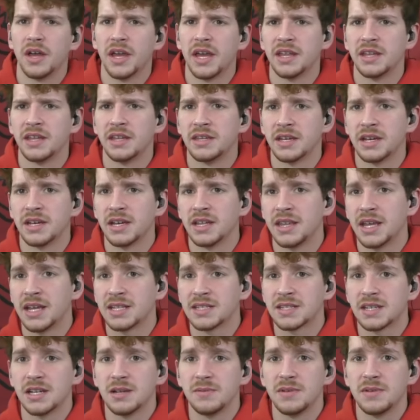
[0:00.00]
And
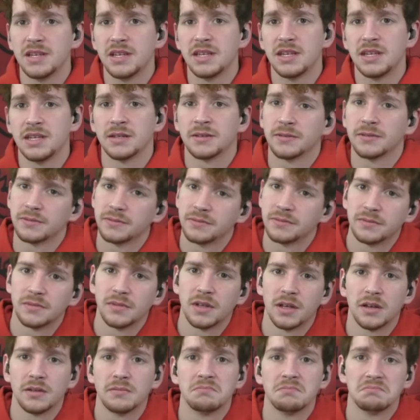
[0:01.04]
that's going to be
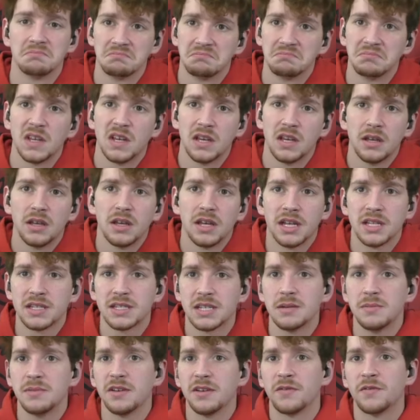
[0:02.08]
That's
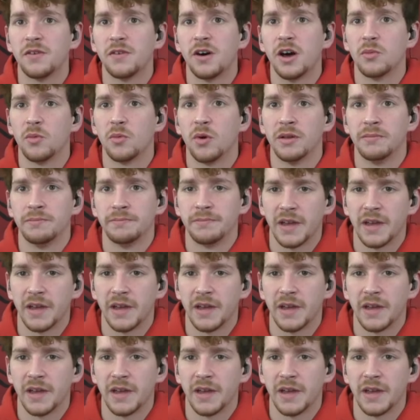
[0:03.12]
going to be a fun one.